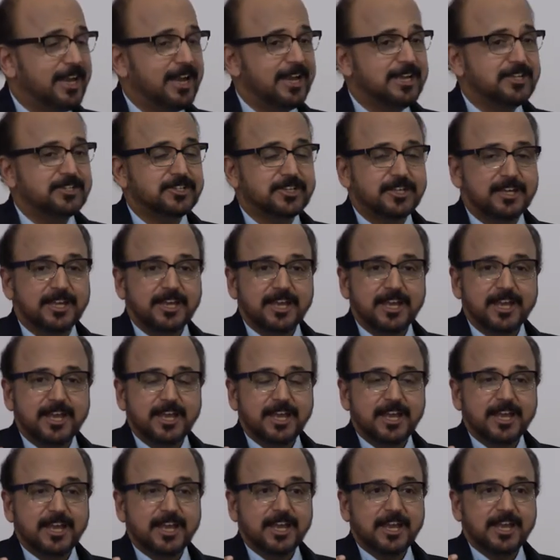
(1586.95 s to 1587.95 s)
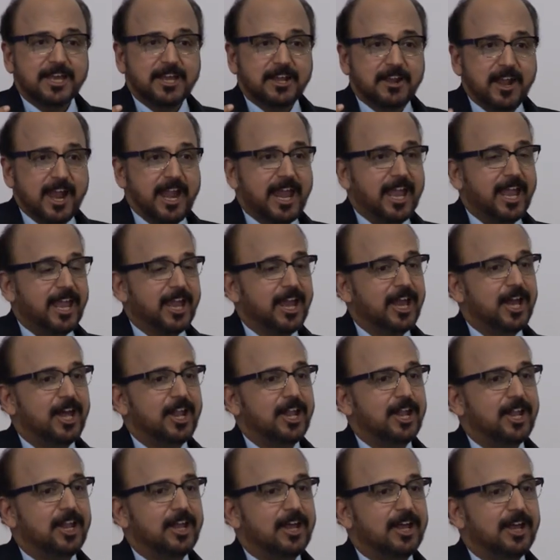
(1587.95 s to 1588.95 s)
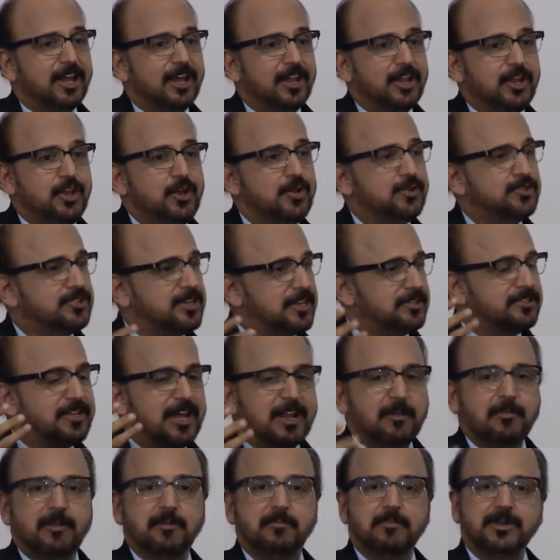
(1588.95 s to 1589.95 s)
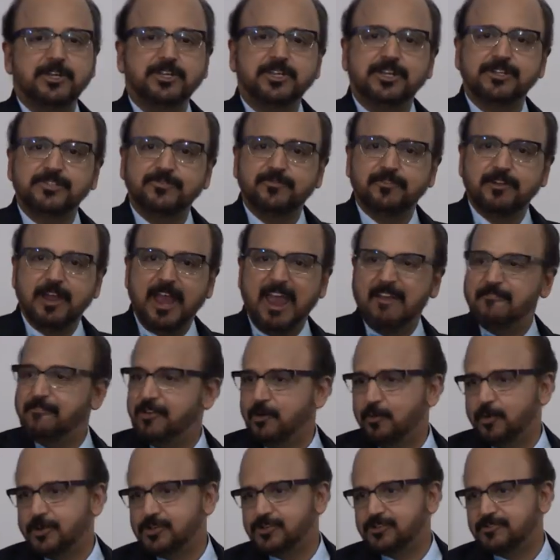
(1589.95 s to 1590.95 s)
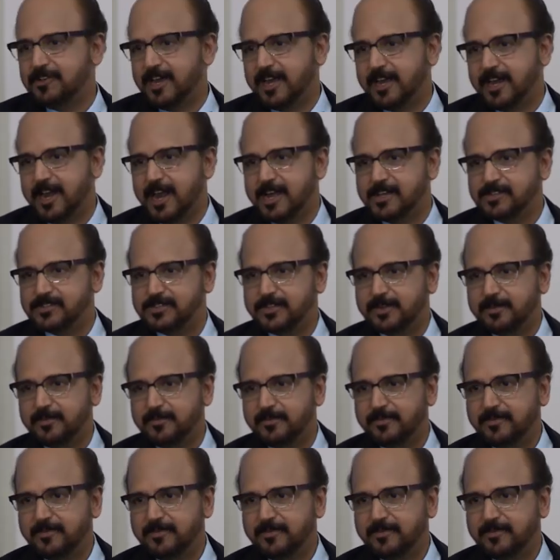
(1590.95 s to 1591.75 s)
it's creating new sustainable missions for everyone to recognize.